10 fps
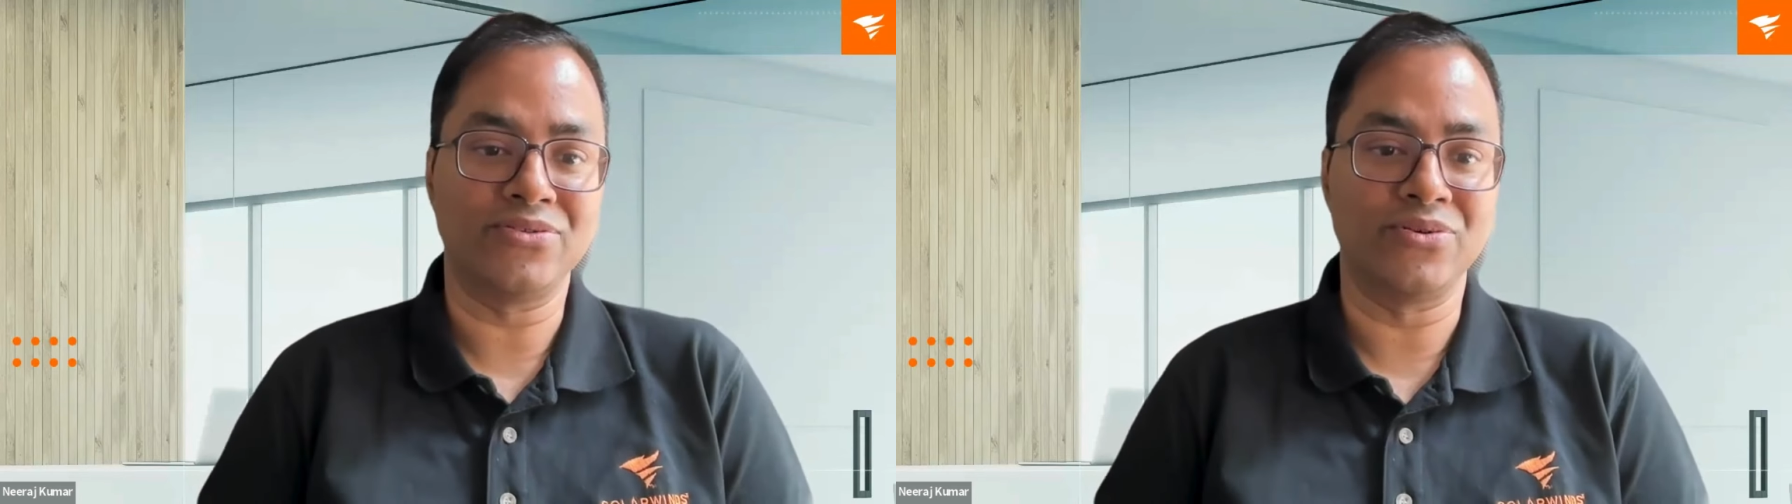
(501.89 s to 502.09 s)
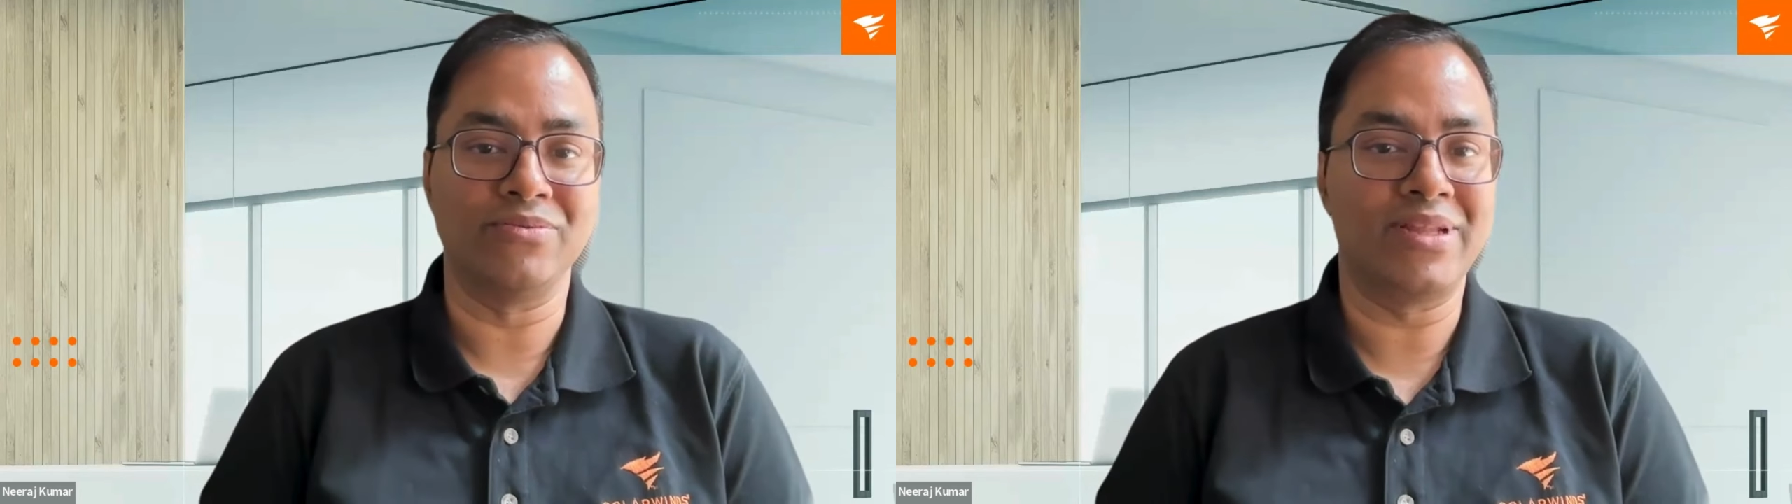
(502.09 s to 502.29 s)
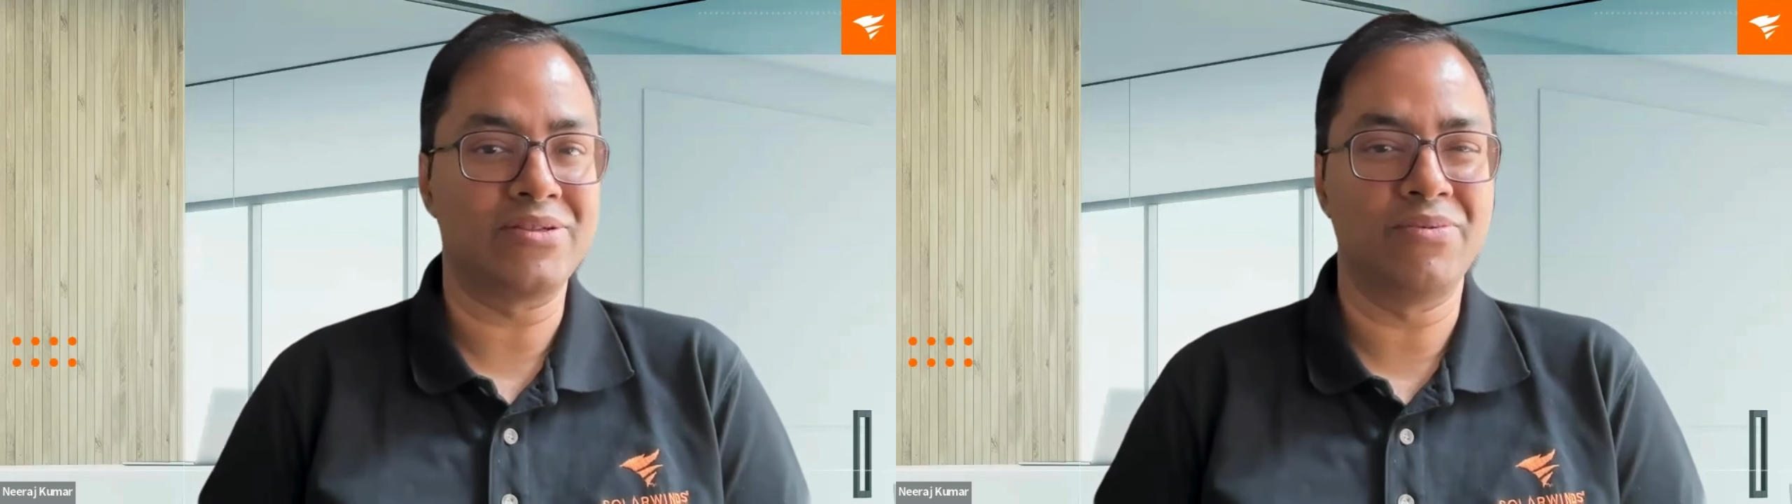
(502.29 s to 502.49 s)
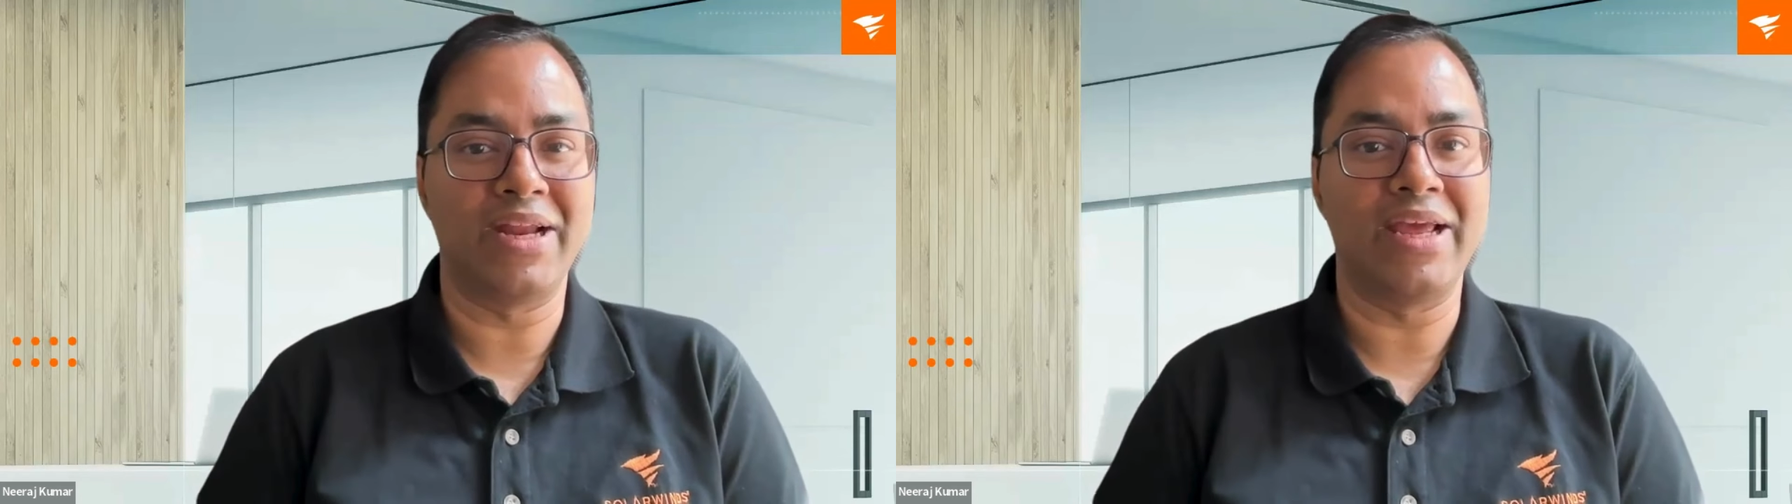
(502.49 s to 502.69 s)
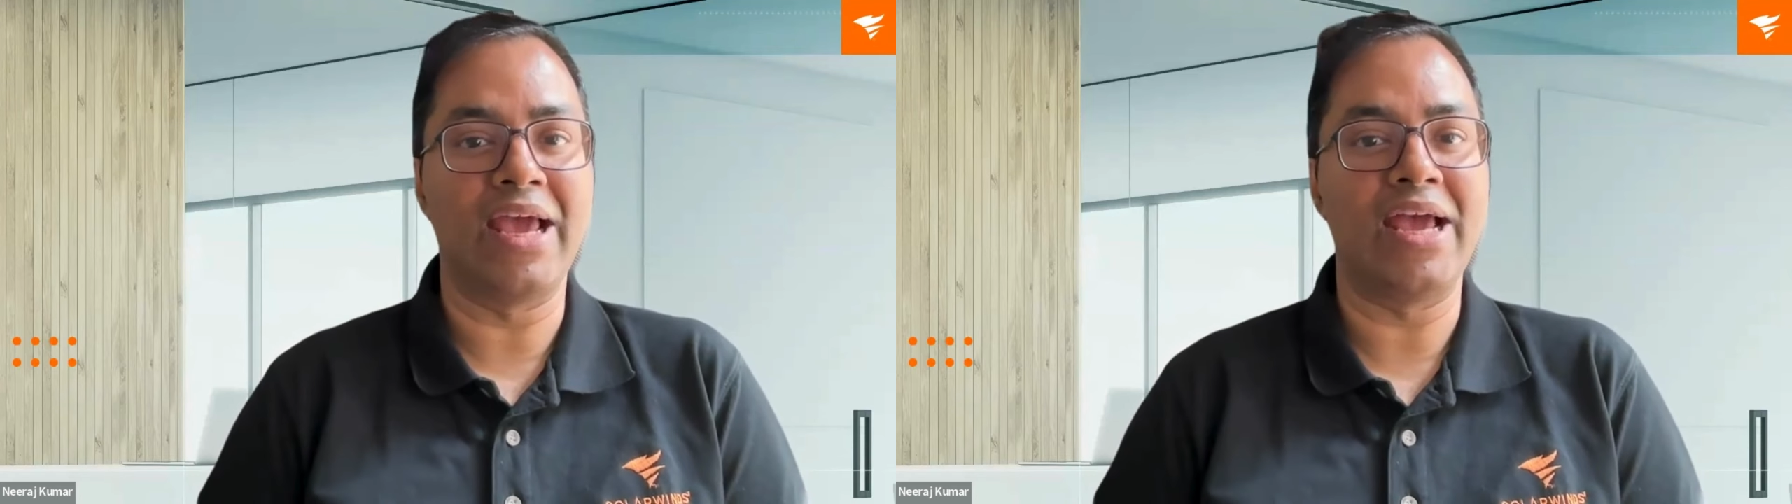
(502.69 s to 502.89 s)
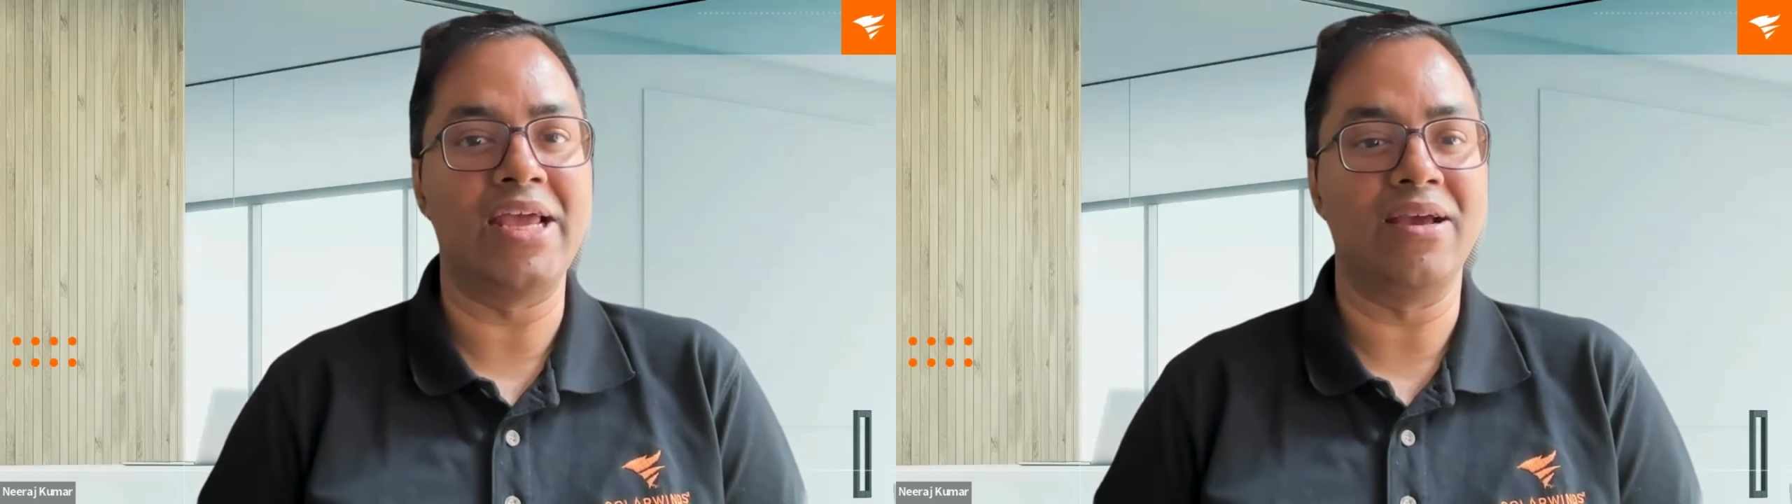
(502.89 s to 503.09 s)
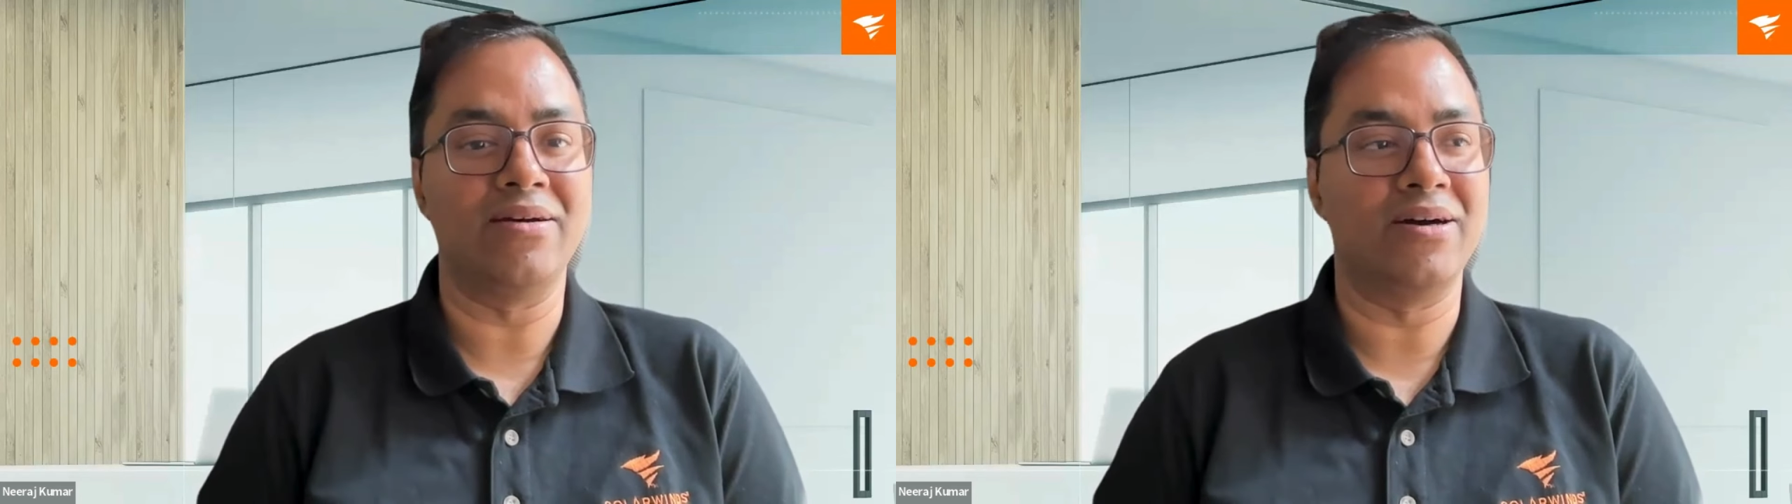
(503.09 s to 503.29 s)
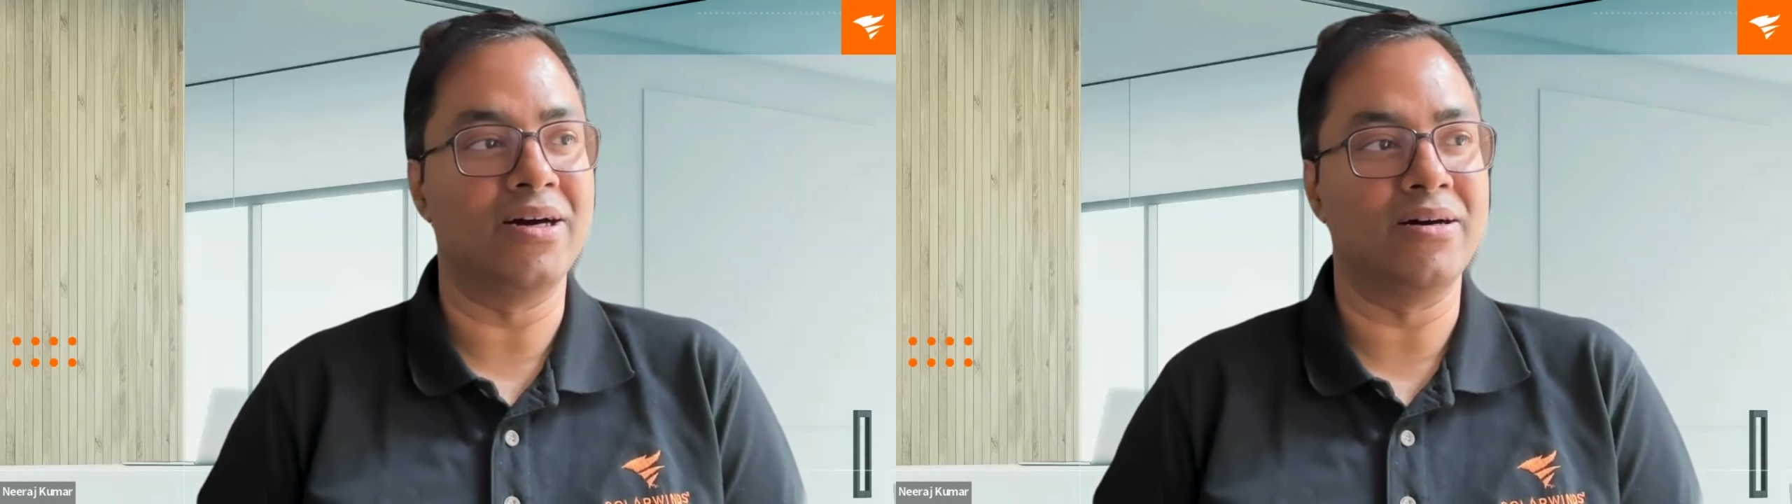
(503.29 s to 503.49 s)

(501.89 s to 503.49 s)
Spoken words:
So that's where AI